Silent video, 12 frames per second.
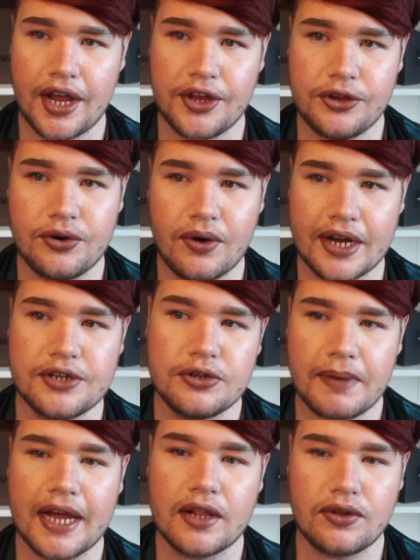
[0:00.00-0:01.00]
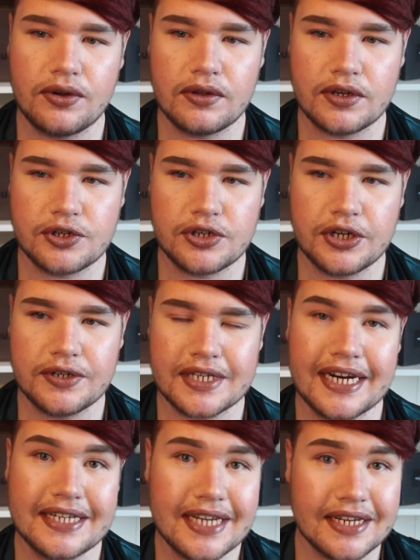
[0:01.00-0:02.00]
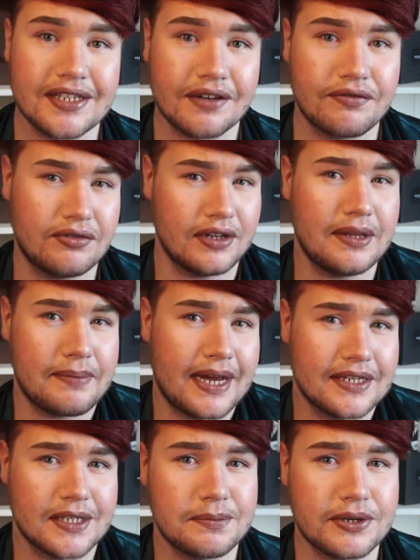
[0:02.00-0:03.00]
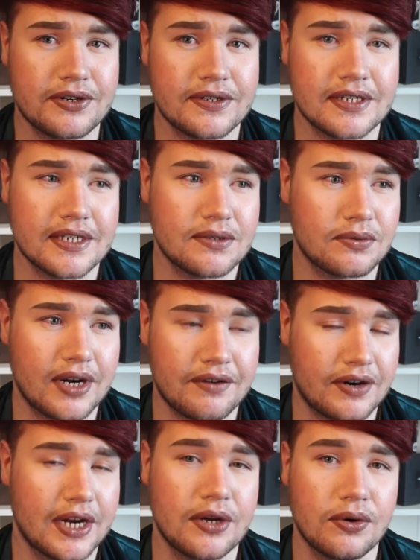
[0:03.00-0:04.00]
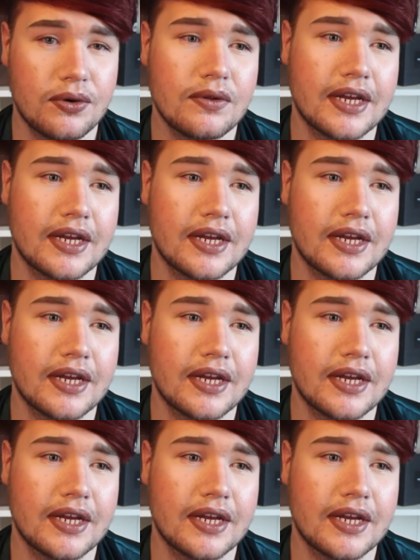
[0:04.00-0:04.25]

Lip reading: you know, I do buy a lot of luxury goods and I tend to have really bad experiences wherever I go.